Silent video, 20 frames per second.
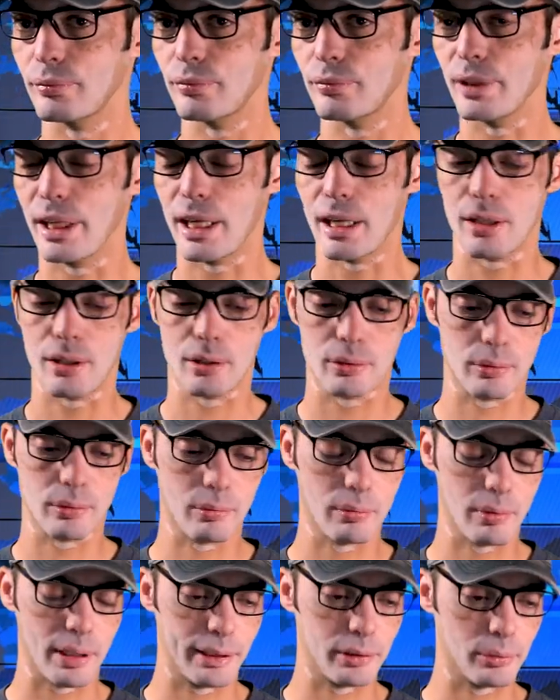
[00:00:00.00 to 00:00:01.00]
Now,
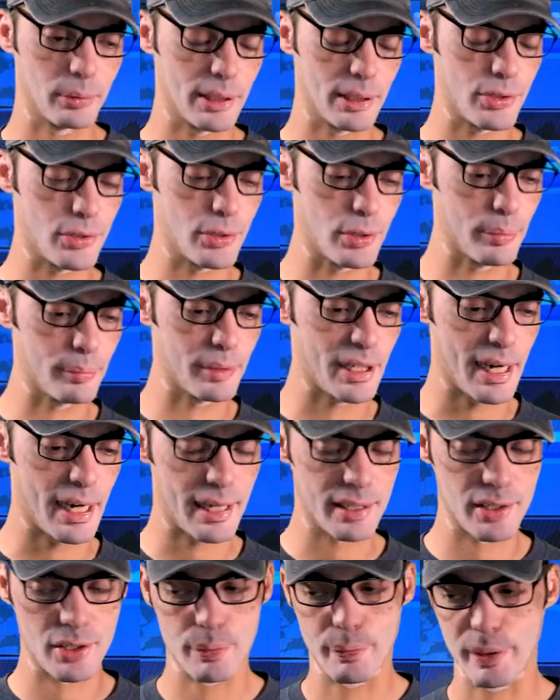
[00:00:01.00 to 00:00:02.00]
why do I assume
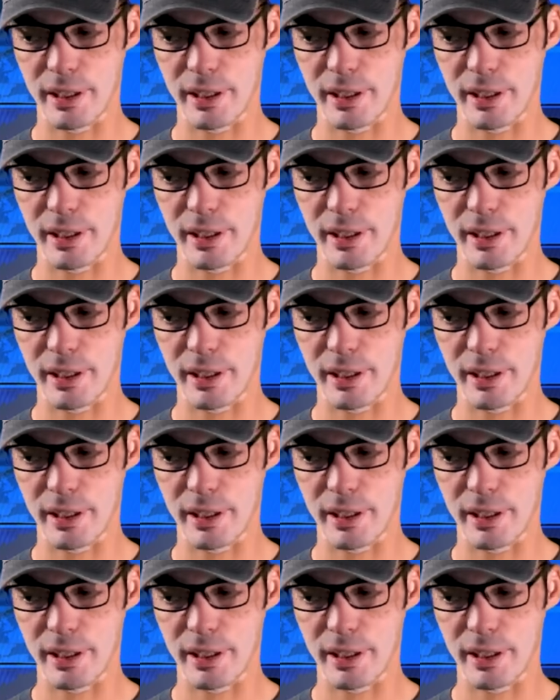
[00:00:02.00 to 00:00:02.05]
that?